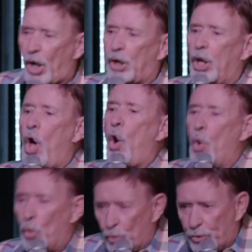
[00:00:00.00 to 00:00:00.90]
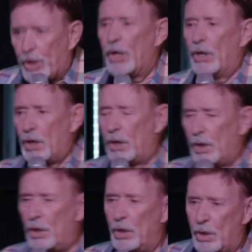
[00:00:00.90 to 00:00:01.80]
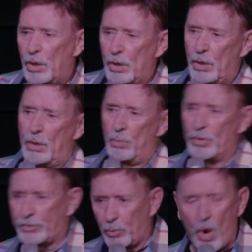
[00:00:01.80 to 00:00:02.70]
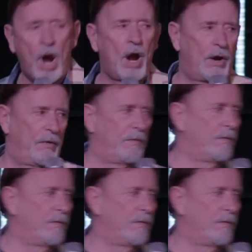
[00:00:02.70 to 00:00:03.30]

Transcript: clothed with the Word.